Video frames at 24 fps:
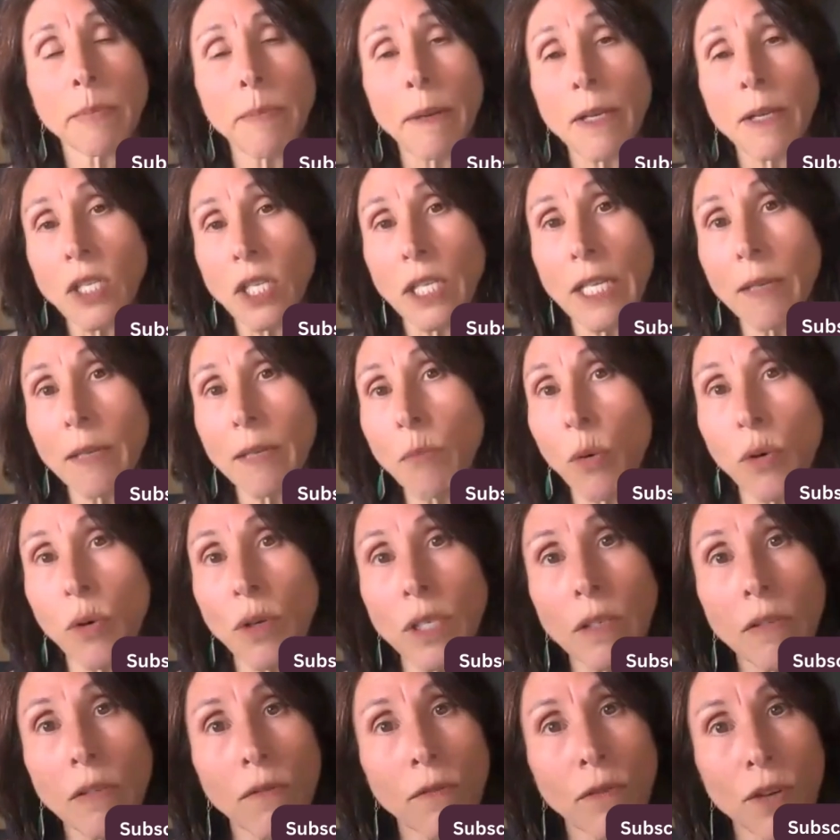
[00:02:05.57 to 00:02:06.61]
especially
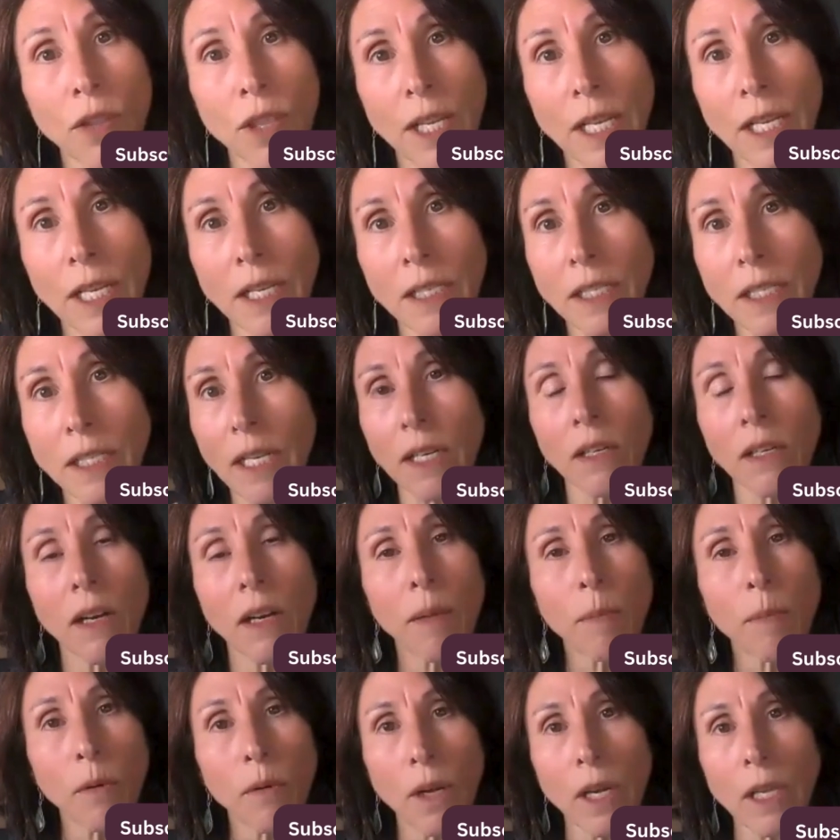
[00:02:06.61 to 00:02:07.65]
important for things that
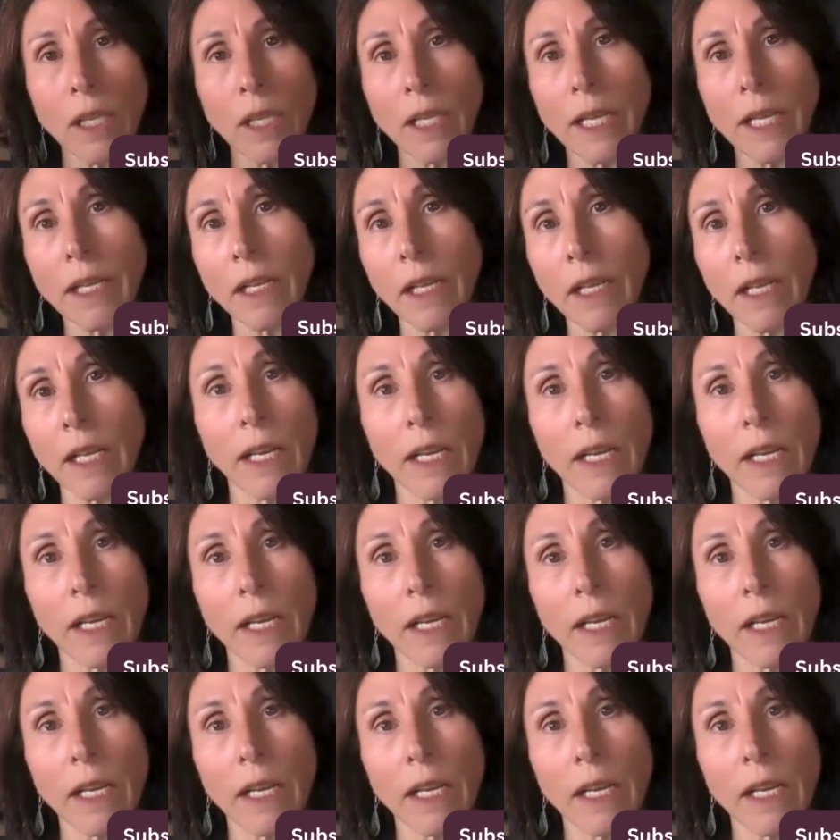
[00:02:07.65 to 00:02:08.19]
operate like